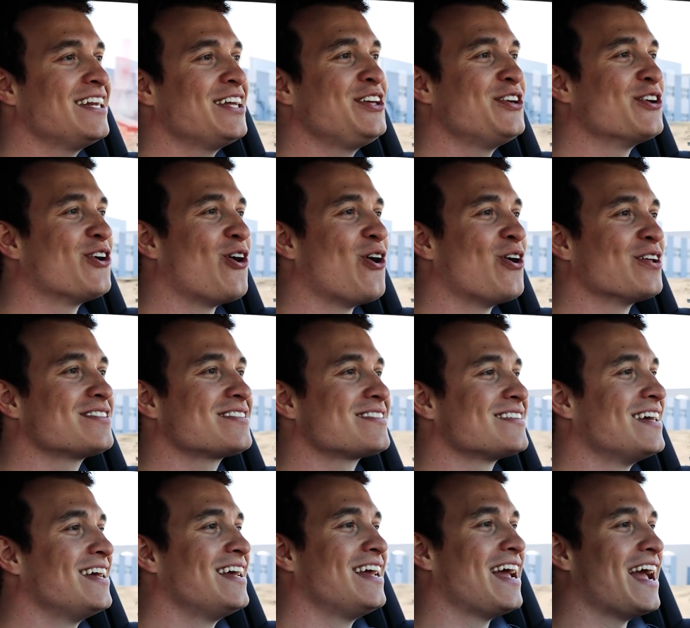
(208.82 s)
in a
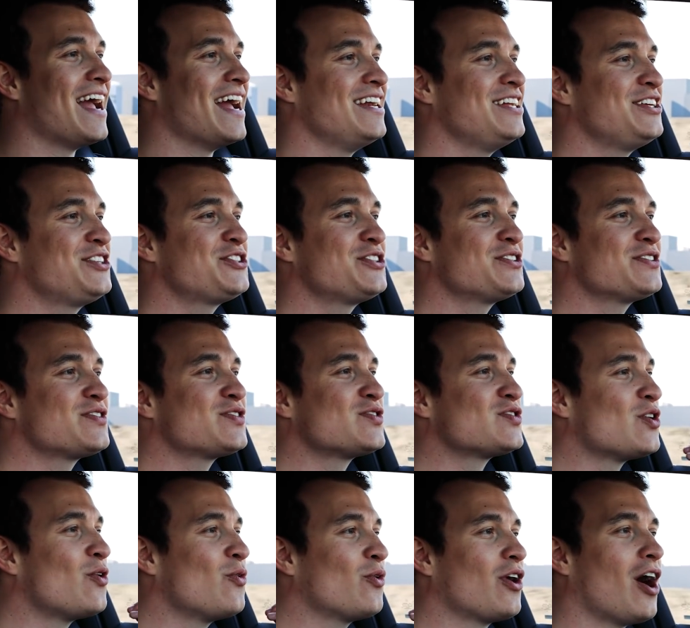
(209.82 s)
yacht, and it's
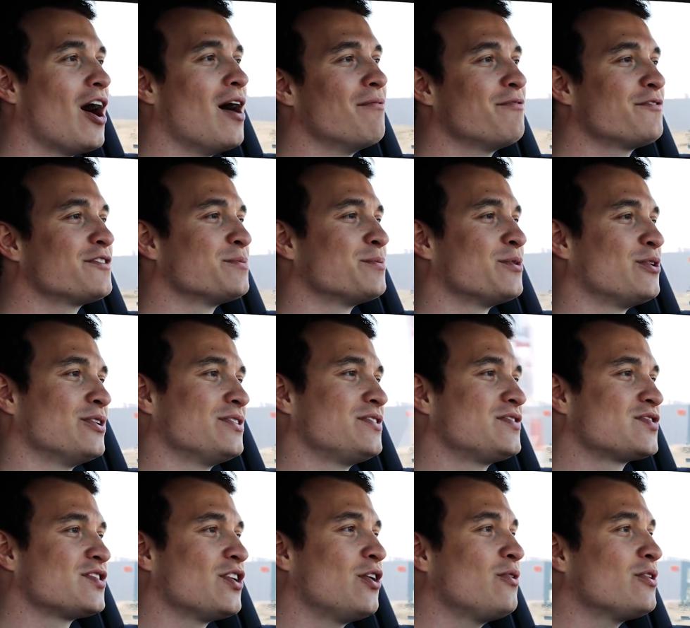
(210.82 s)
just so comfortable,
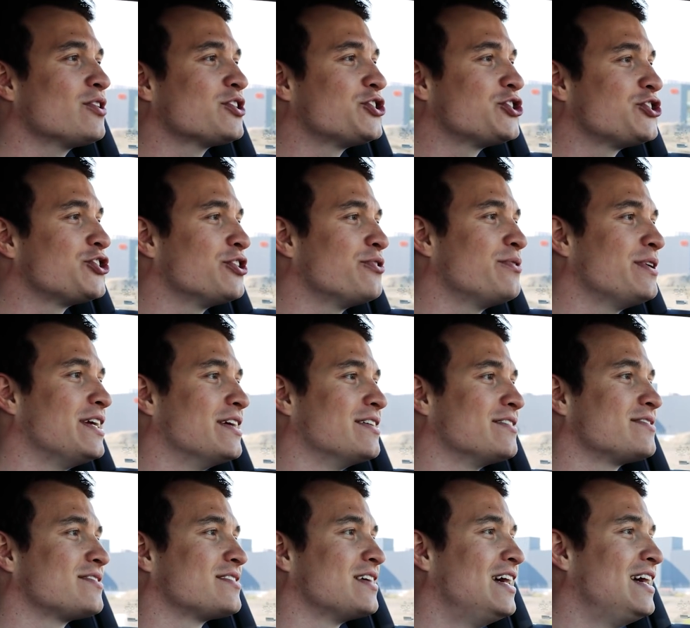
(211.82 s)
it's so
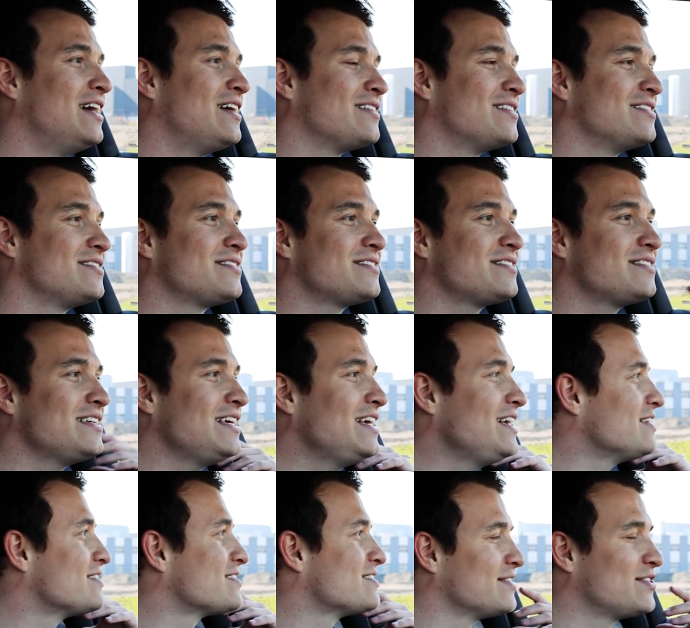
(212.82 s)
luxurious. The
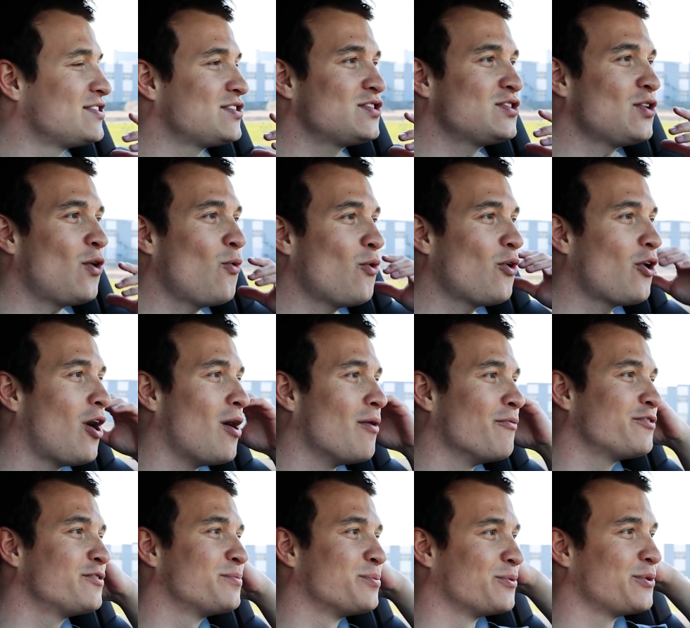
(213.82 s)
seats are so
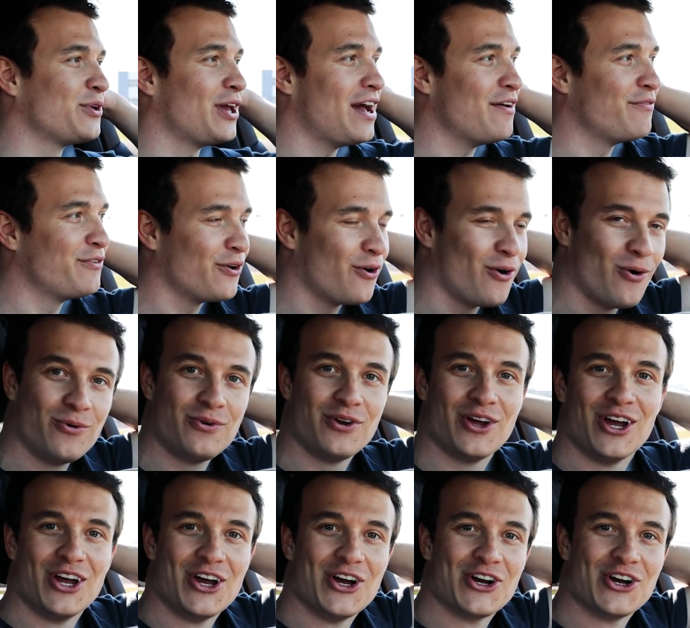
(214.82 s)
comfortable. You have your own